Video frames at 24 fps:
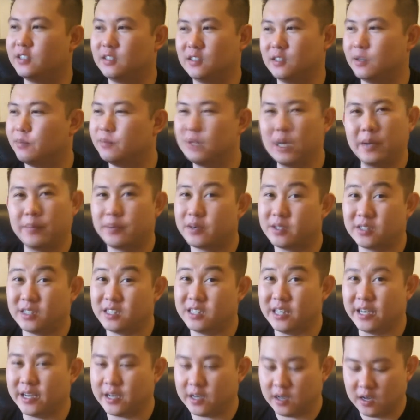some type of
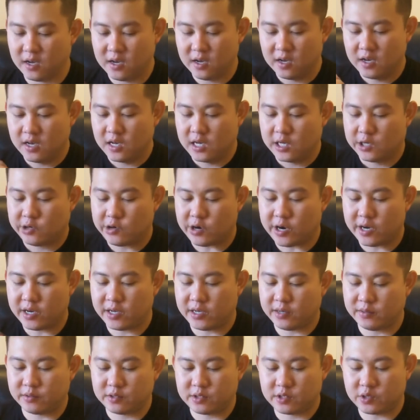stick. Try
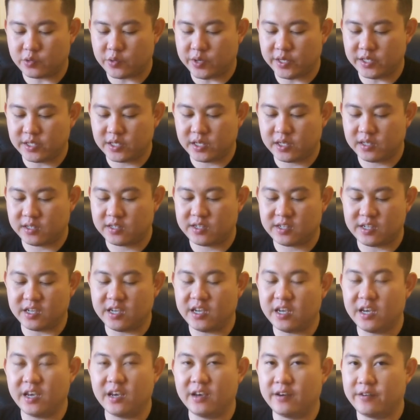to squeeze it,
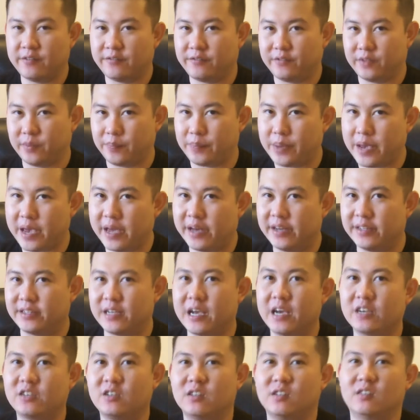see if the paint is
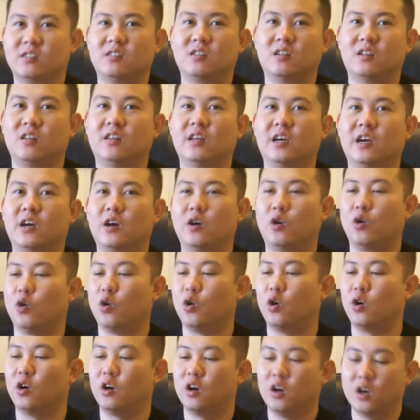actually still there,
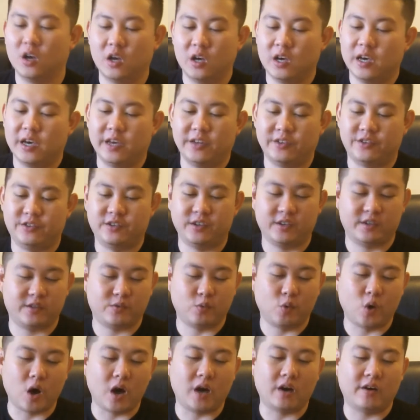or it's
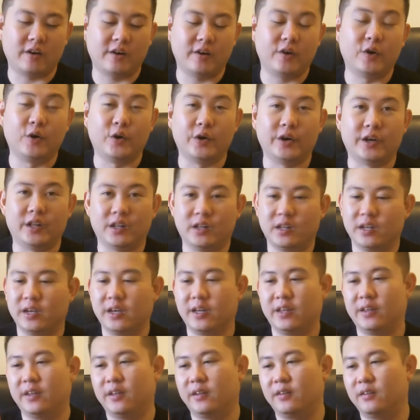just water and oil
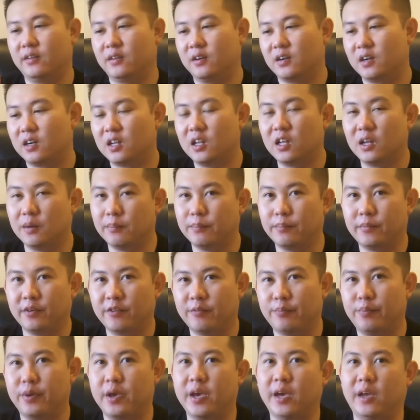and then clump
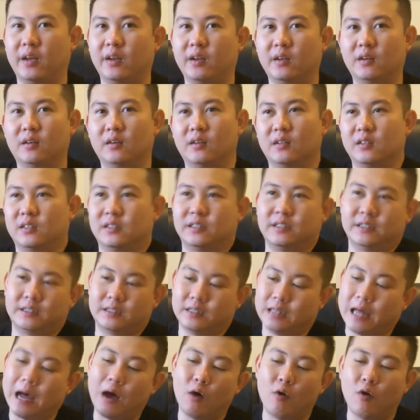of paint.
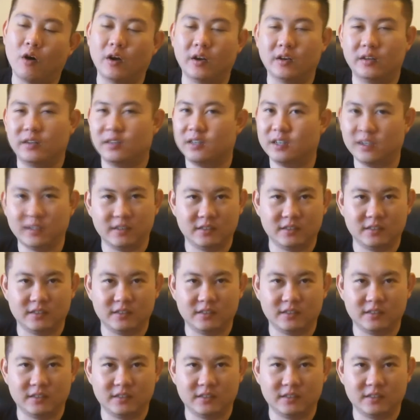That one,